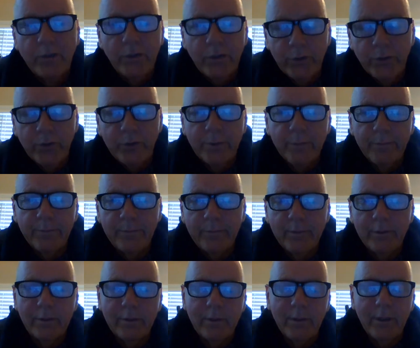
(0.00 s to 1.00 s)
shoot them?
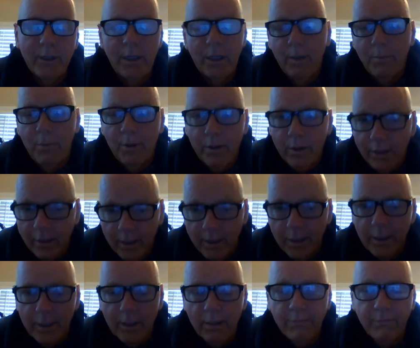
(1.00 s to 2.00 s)
Burn the
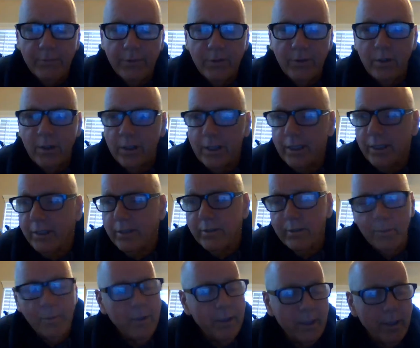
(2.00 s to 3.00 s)
idol. Vigilante is,
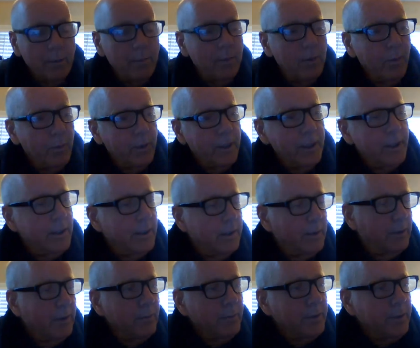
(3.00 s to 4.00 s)
if I get my way
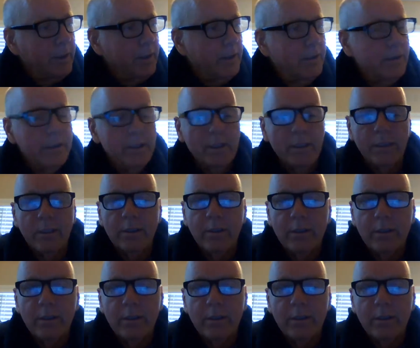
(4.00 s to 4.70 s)
or I'm going to kill you.